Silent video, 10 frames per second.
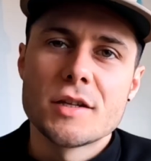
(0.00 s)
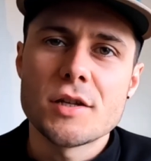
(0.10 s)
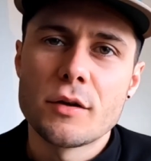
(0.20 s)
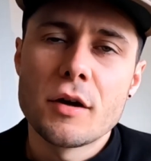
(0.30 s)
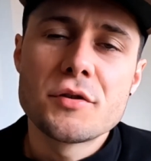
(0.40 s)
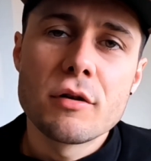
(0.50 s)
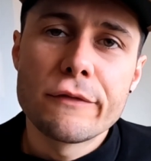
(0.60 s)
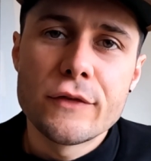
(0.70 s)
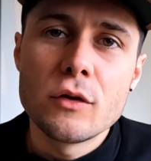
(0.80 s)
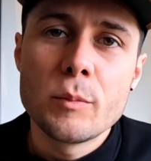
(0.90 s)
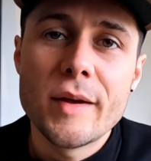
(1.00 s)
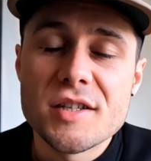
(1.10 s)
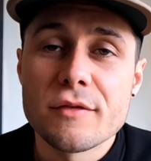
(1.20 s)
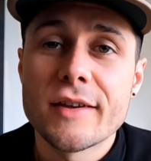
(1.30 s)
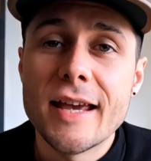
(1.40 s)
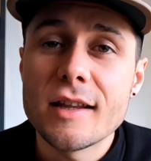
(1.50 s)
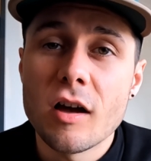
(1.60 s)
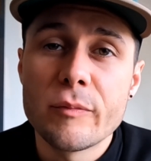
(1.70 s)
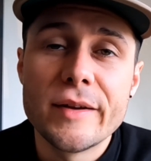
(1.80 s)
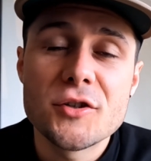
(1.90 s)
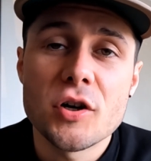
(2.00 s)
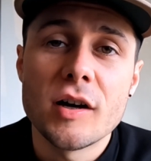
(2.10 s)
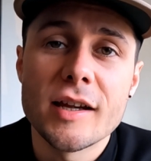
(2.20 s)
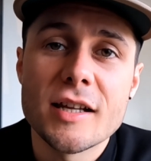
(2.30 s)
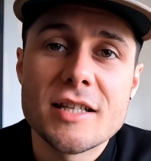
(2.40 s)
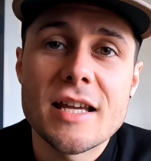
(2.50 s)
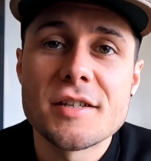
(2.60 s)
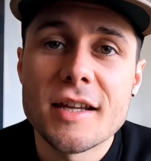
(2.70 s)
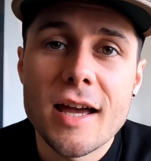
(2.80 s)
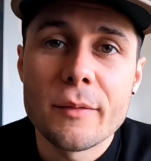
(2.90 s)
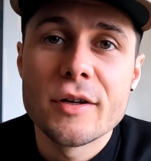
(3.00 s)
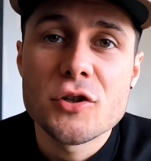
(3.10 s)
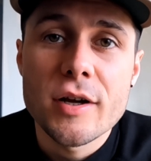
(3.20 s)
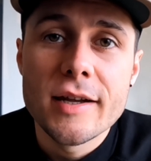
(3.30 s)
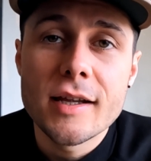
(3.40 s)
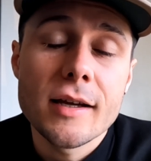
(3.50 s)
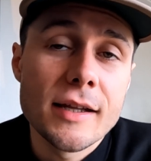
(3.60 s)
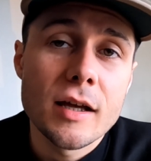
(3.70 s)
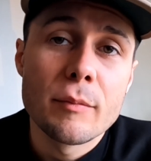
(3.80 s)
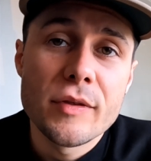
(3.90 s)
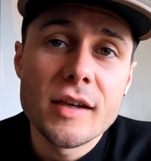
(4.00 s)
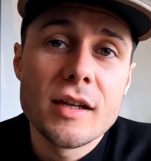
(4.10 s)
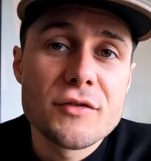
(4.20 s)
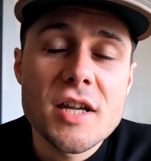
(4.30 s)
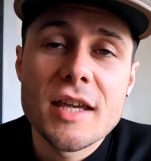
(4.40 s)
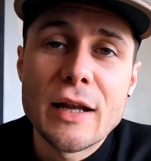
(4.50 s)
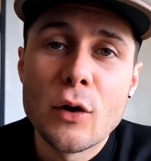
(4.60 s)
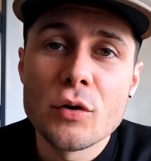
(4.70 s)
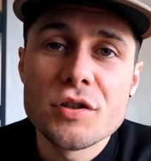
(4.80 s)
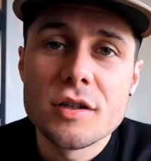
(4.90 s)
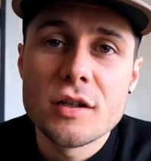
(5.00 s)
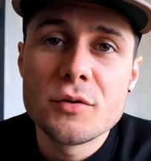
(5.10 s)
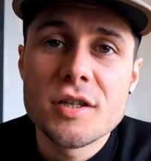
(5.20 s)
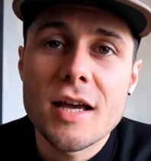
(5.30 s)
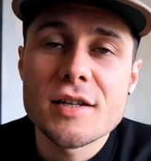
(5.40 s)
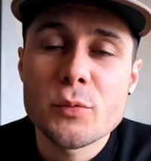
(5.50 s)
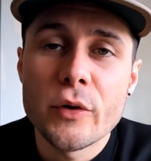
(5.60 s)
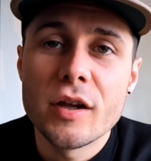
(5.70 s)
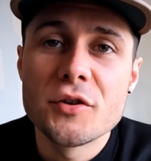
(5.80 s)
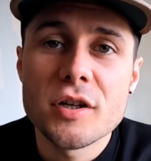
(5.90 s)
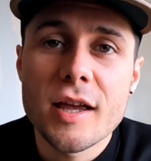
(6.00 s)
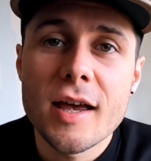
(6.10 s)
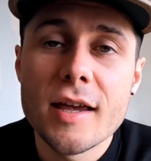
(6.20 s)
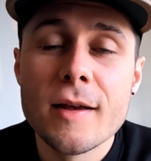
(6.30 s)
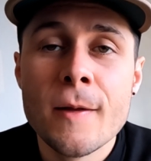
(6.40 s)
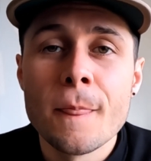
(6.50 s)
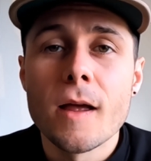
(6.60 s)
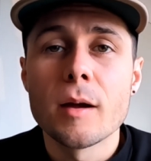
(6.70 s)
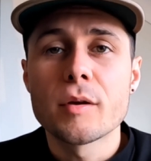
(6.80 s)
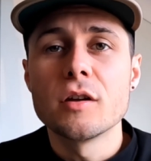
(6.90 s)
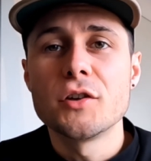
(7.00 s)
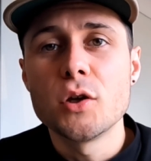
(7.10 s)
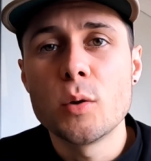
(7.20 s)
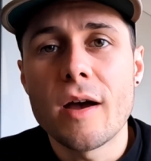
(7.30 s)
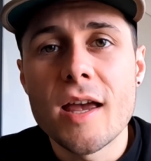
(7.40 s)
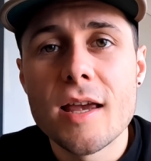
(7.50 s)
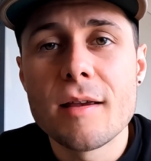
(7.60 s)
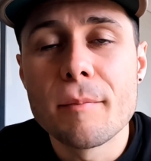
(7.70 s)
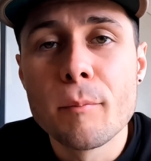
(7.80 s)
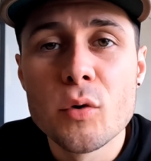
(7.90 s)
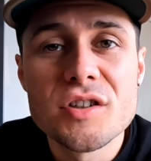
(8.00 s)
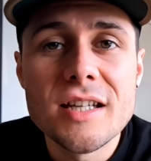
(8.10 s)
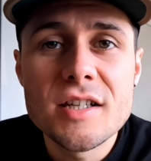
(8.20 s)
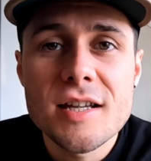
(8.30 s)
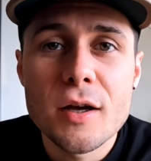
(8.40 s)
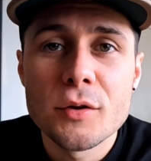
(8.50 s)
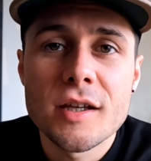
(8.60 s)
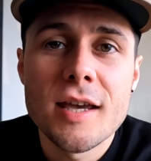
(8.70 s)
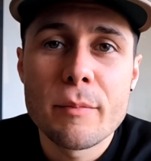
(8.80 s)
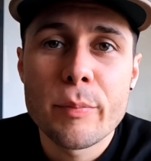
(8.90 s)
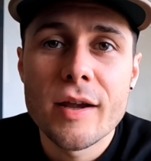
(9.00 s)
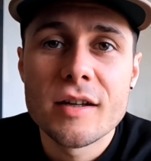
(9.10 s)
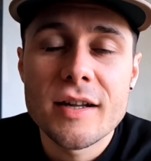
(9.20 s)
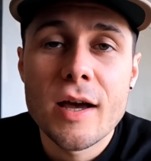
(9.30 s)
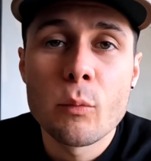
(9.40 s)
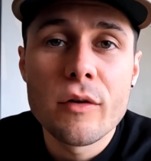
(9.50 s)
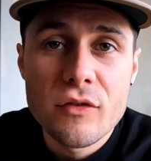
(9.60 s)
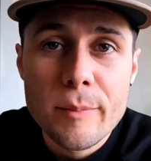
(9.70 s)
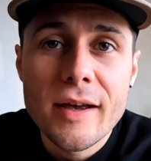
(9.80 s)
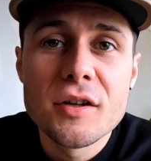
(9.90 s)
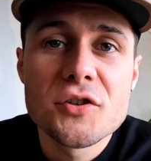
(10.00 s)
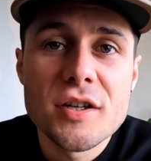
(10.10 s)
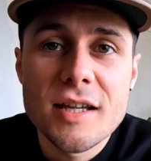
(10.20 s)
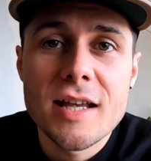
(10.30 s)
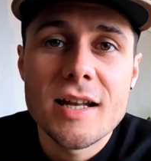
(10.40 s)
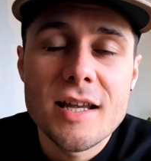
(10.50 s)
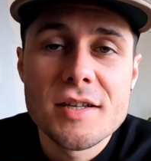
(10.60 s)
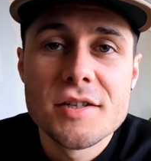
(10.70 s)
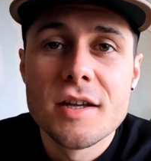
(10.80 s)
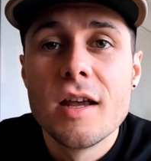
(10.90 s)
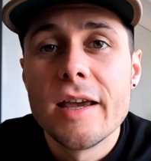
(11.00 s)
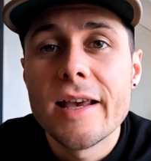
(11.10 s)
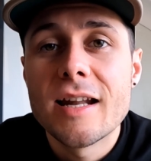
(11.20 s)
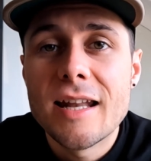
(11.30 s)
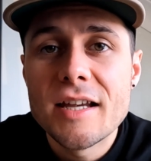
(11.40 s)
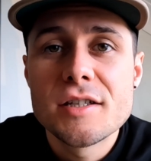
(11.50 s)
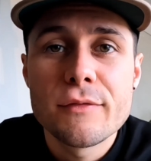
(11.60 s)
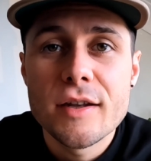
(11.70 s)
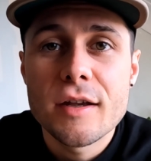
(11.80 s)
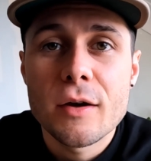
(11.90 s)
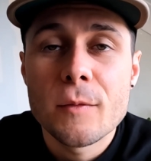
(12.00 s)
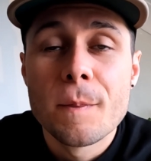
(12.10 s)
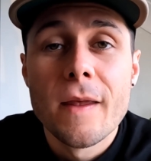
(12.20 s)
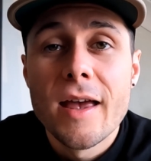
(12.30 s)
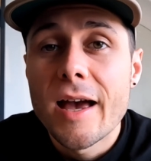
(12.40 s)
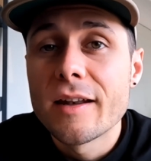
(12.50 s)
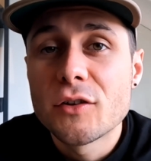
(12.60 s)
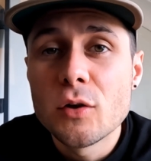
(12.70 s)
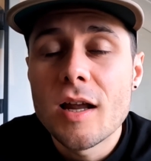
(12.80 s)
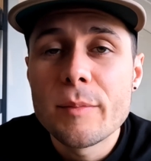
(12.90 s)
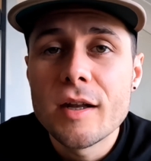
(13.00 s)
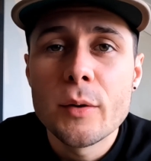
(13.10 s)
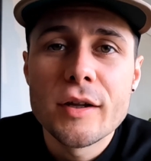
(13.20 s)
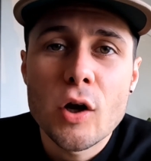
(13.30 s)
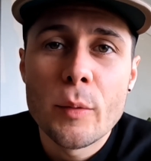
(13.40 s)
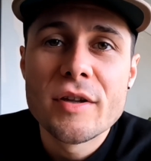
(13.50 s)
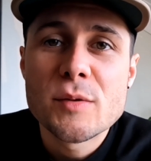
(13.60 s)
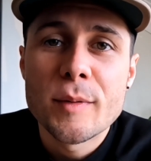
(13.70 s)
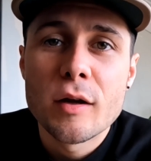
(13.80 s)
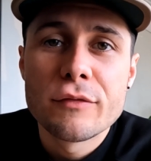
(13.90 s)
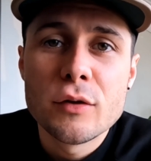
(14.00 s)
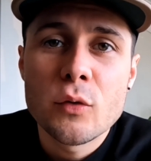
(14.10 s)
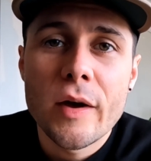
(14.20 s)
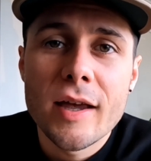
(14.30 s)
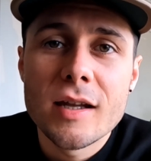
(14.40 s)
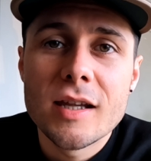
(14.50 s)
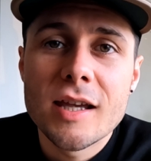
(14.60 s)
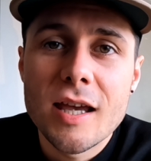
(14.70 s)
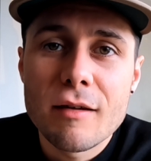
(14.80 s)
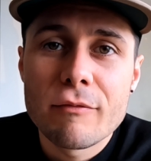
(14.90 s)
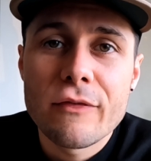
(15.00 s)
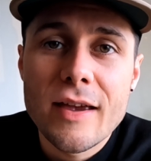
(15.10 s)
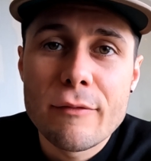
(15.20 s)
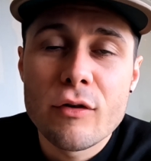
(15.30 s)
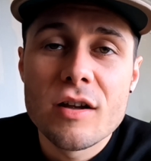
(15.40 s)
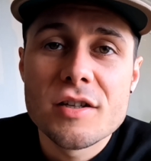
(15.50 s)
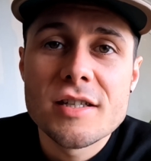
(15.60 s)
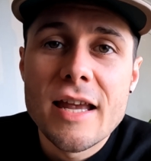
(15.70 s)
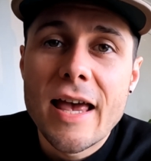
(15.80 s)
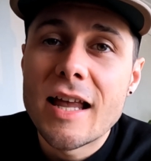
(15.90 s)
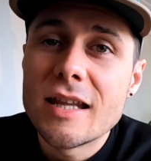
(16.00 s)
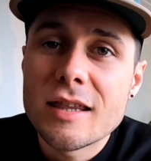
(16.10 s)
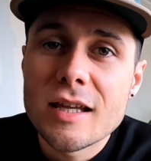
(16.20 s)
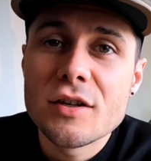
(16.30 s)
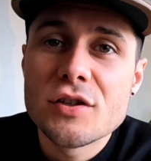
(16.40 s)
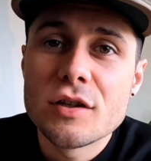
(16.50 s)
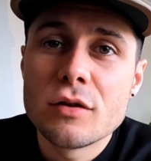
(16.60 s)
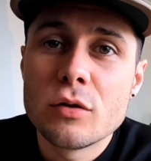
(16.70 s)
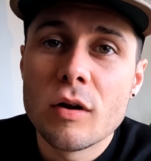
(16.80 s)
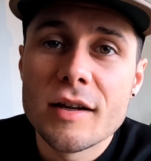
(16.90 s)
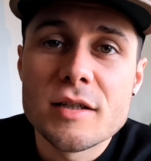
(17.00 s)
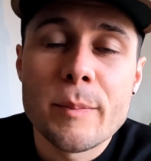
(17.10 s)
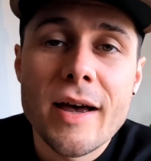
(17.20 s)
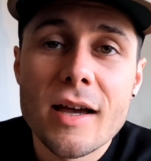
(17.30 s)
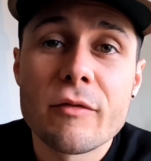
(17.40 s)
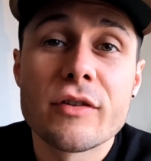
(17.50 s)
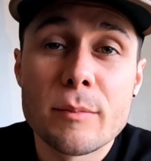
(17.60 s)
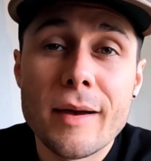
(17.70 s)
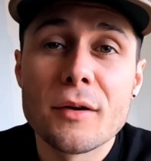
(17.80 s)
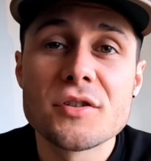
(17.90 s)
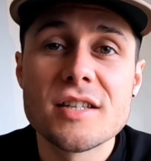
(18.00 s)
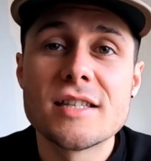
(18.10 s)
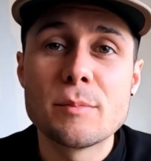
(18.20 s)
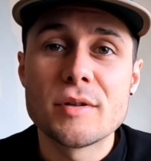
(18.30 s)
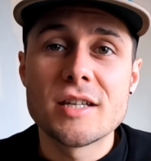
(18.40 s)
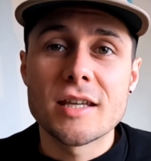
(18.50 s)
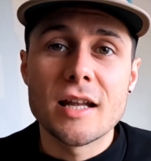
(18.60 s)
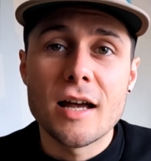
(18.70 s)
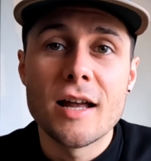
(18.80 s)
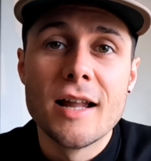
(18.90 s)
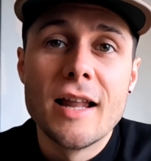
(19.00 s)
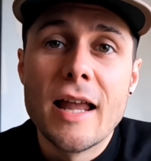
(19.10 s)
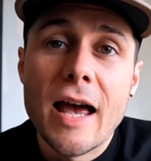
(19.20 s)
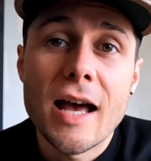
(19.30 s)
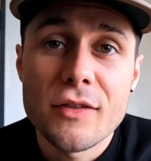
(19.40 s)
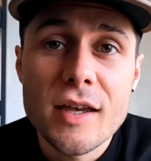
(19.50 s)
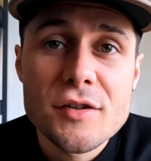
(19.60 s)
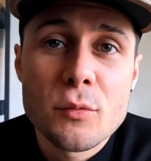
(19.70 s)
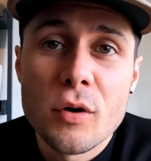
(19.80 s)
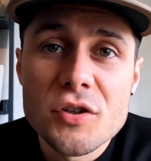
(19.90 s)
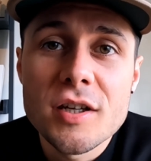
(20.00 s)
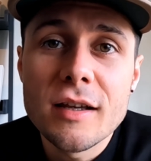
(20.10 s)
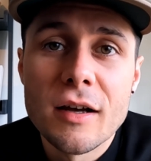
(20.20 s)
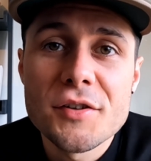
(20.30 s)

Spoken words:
So those are a few bits of kit that I've been trying and testing out in training and that I'm thinking of taking along to the UTS 100K. I'm going to do a more detailed kit breakdown with the mandatory kit list in a later video. And do let me know in the comments below if you've got any kit favourites, any things that you like to pack for the mountains in particular. And thanks for watching.